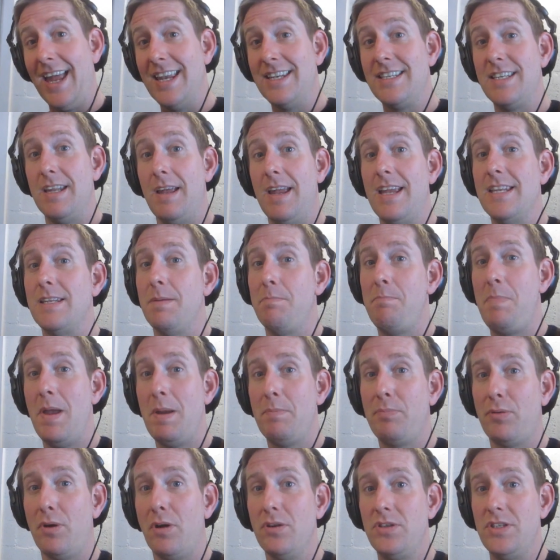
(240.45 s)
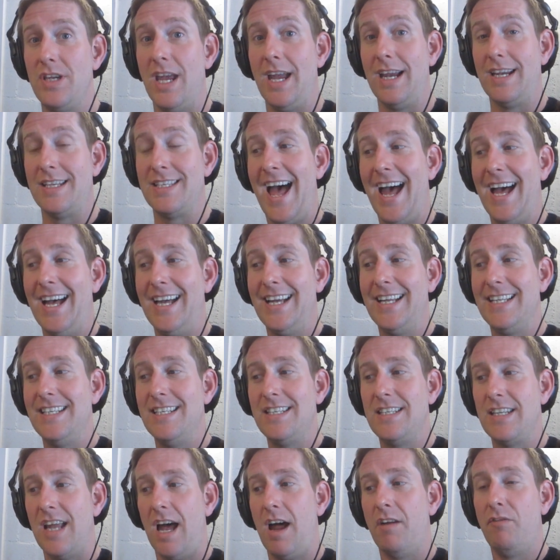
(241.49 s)
it's a big project.
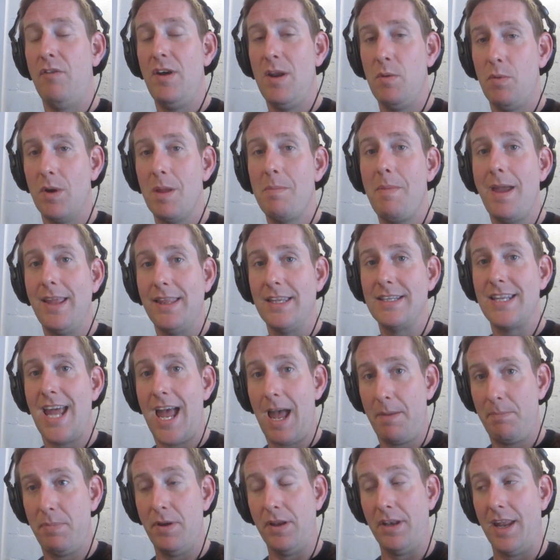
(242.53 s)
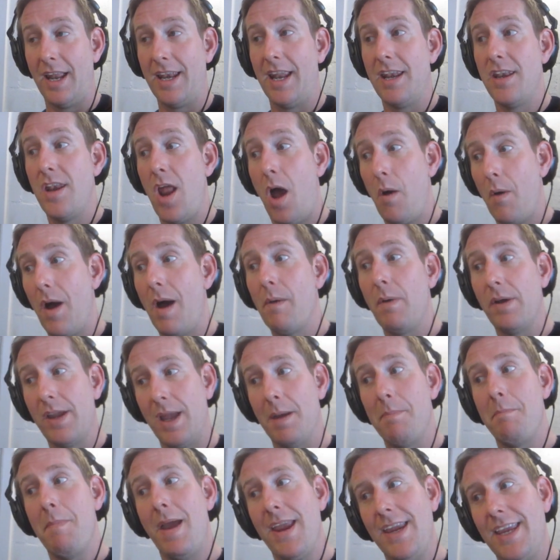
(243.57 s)
And I really want to make this happen. And I know how I
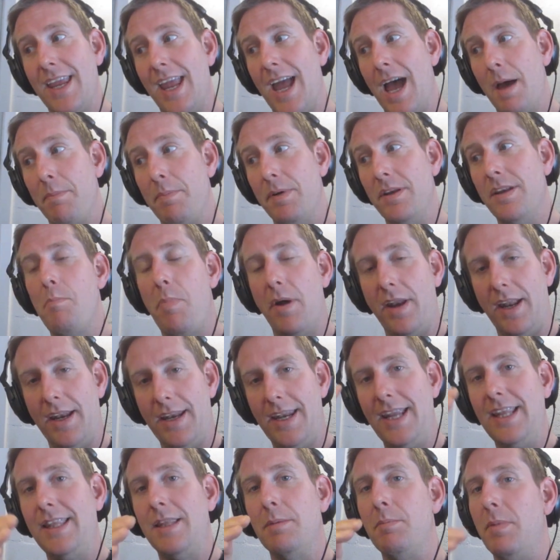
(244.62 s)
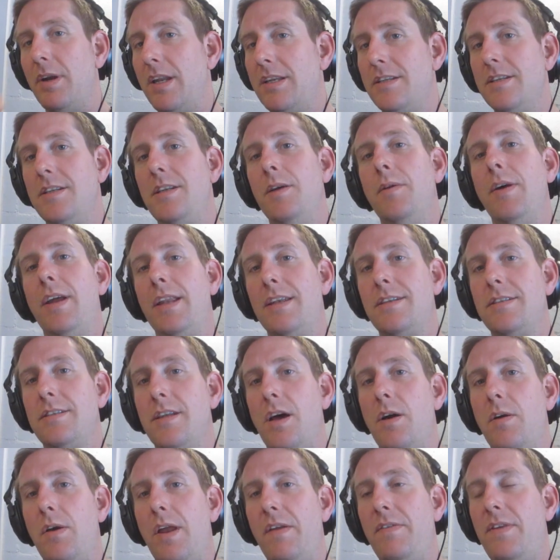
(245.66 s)
can make it happen, but I need the money to do it.
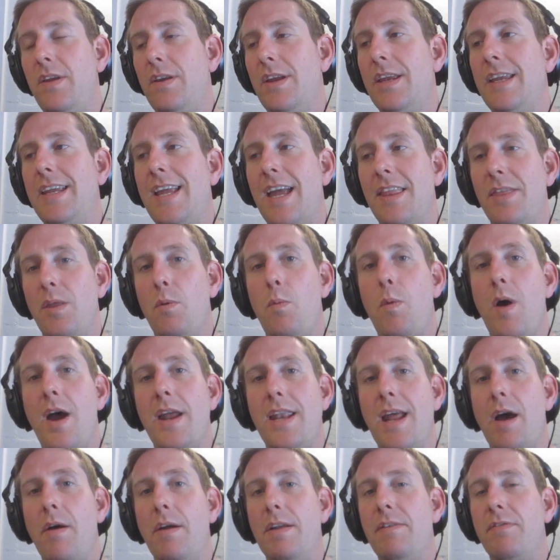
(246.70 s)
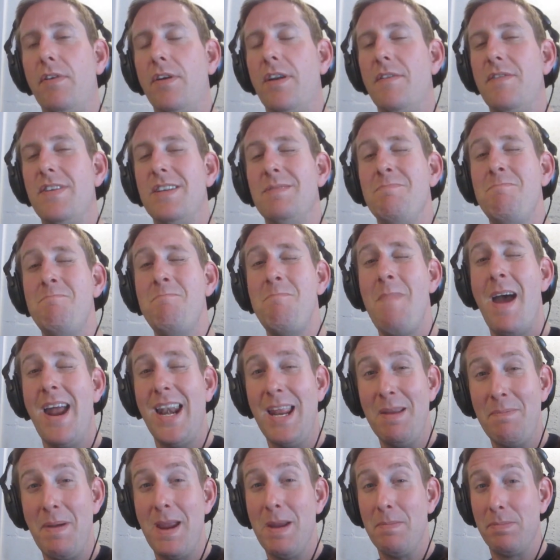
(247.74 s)
So if you can get the word out in front of as
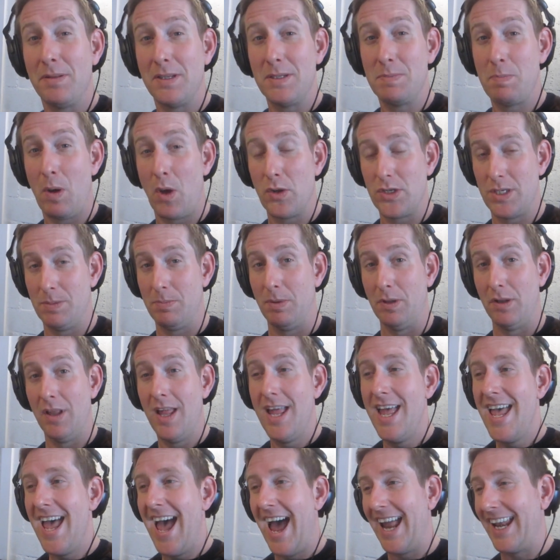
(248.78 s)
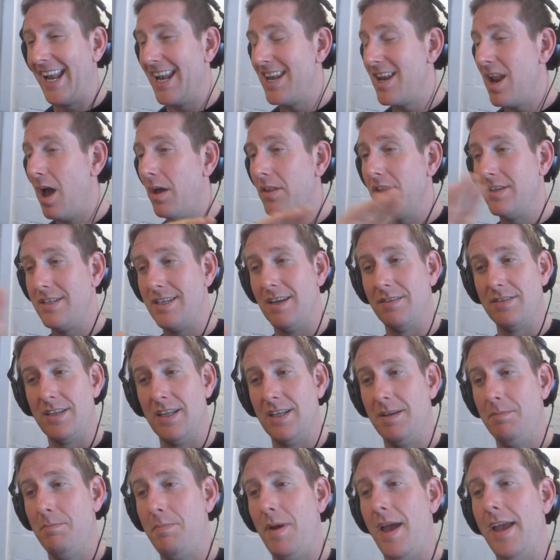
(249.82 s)
many people as possible, and I know this sounds
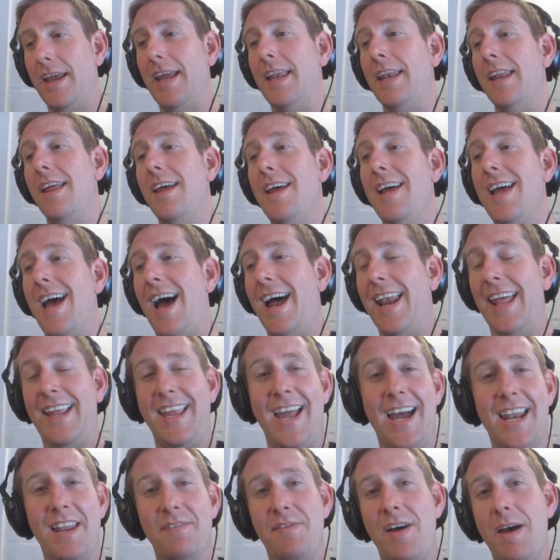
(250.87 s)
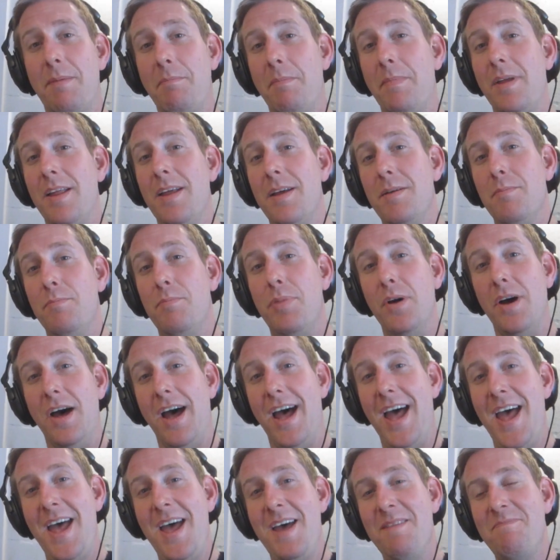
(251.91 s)
like I'm begging, and I kind of am,
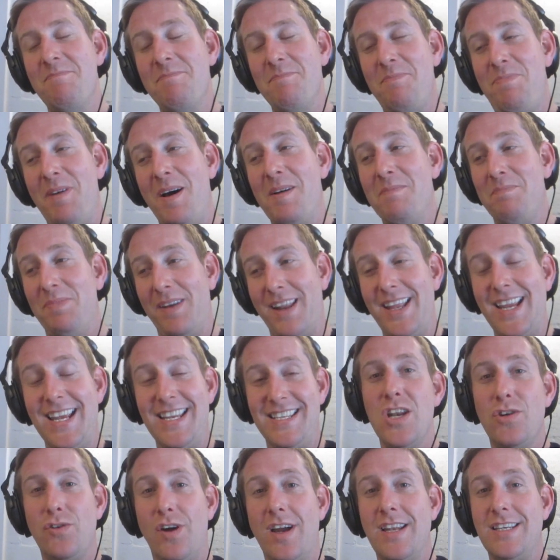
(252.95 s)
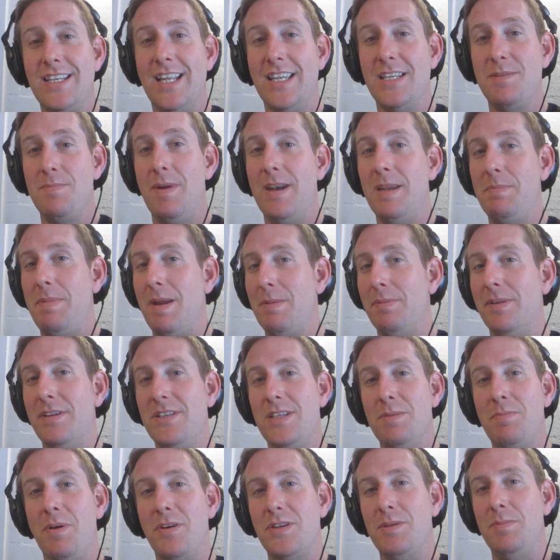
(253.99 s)
but please try and tell as many people
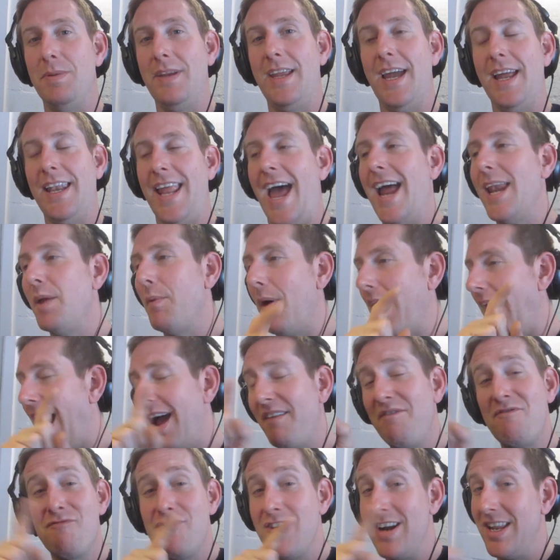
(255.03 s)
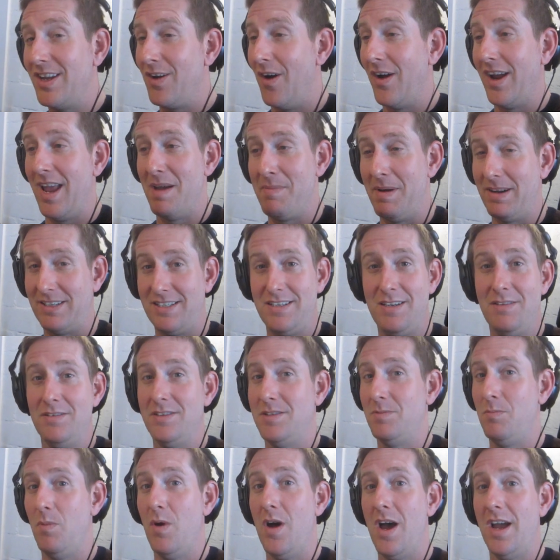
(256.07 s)
as you possibly can. Anyway, I've really got to get back to doing
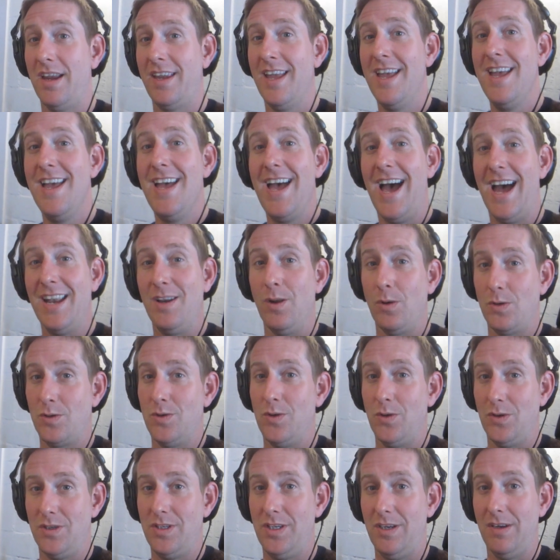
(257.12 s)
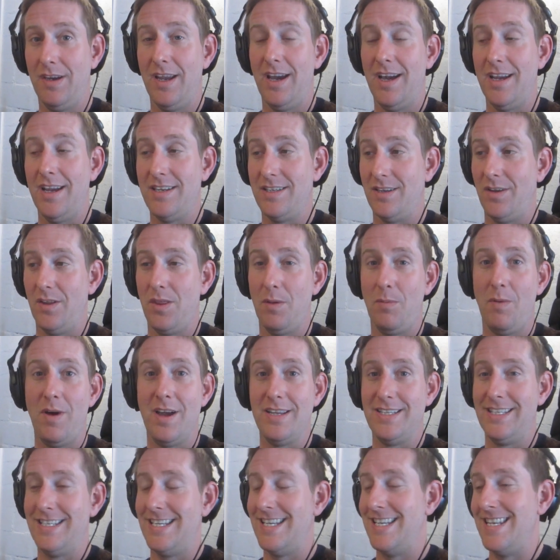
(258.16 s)
some work and not talk to you guys,
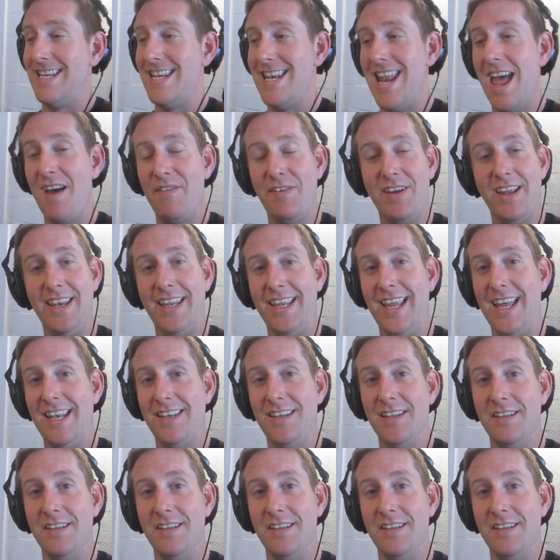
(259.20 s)
otherwise this is never going to get